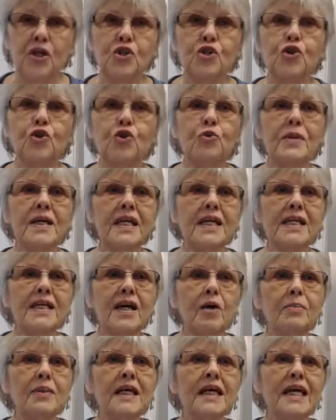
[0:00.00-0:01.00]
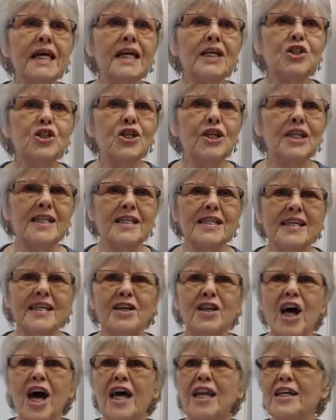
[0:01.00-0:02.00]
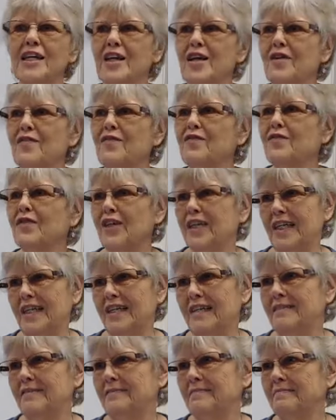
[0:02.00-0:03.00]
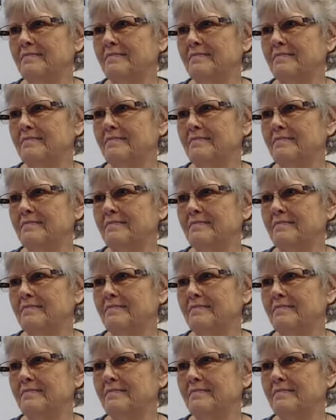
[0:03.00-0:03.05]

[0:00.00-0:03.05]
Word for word: Too many obligations and not enough fun.